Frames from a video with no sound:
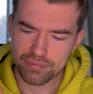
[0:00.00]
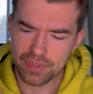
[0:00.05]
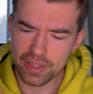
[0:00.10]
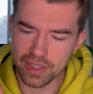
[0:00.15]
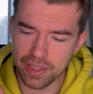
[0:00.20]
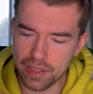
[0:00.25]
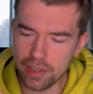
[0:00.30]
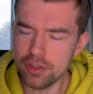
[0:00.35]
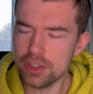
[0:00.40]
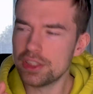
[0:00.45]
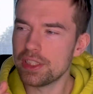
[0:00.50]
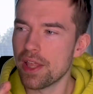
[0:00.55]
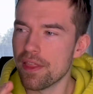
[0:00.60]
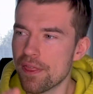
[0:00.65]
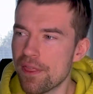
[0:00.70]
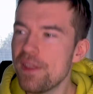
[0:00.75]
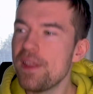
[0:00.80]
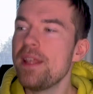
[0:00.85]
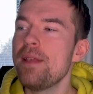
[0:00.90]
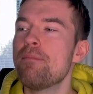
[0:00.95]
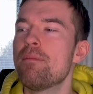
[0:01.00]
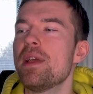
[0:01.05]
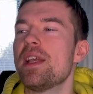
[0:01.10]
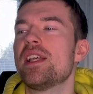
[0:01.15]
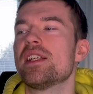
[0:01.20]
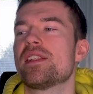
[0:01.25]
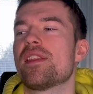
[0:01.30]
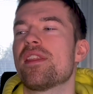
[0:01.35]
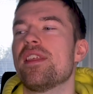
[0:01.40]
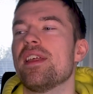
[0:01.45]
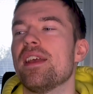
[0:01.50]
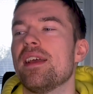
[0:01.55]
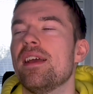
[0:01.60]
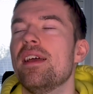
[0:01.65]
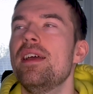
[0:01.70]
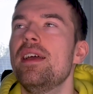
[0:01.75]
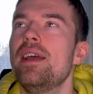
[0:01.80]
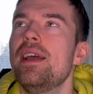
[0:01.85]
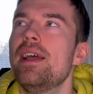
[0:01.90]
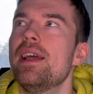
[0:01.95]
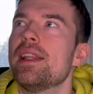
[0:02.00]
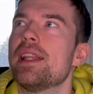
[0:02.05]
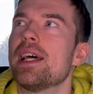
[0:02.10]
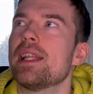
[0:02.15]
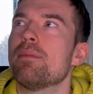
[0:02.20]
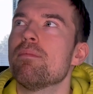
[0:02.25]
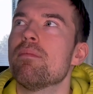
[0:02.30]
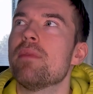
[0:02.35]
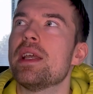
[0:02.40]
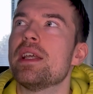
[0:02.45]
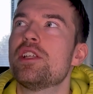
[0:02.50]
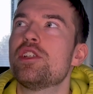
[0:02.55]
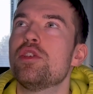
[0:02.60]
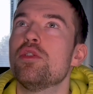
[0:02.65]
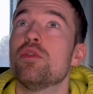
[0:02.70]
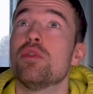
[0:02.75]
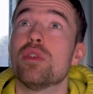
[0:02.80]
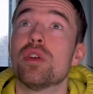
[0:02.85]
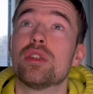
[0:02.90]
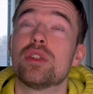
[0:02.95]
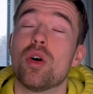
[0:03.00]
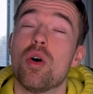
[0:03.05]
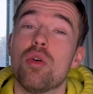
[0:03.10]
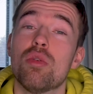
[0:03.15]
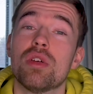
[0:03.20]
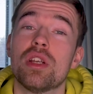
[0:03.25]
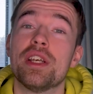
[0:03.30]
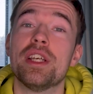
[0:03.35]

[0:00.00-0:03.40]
here's the biggest thing that makes you not only